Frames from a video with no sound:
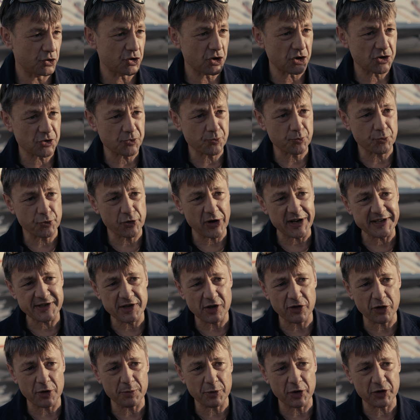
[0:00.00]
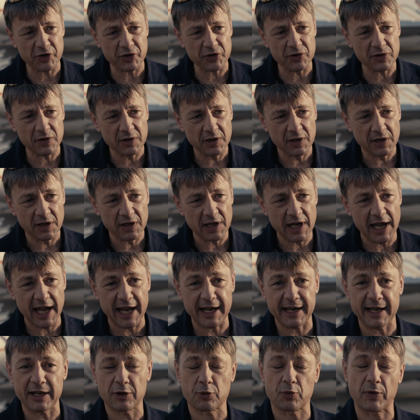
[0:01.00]
you just press on the button
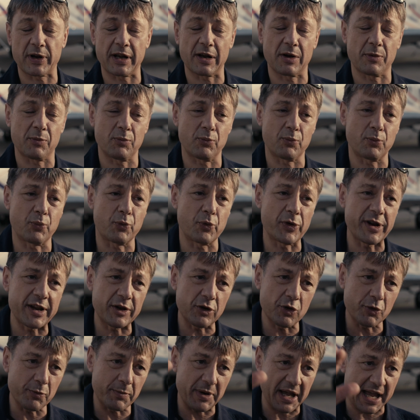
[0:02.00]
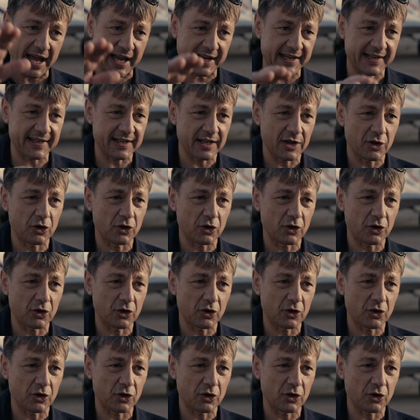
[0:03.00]
and it will bring you back